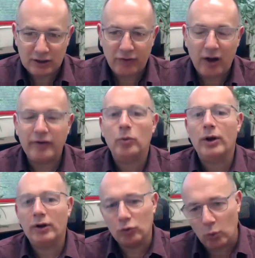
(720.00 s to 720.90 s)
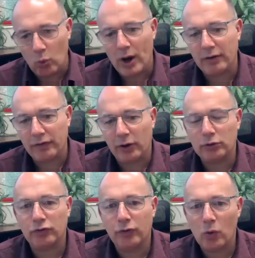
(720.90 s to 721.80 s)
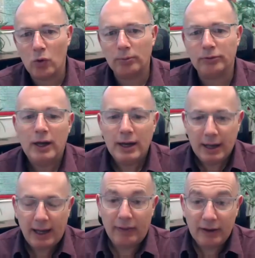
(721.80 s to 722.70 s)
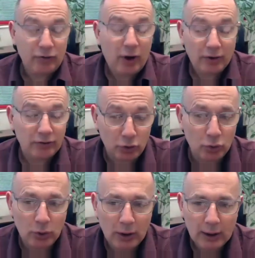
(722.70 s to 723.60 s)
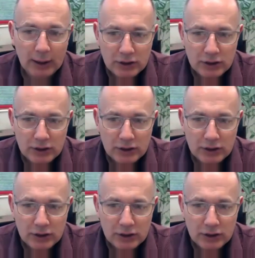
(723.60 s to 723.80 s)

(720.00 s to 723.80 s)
H5N1 is one of those forms. And these viruses do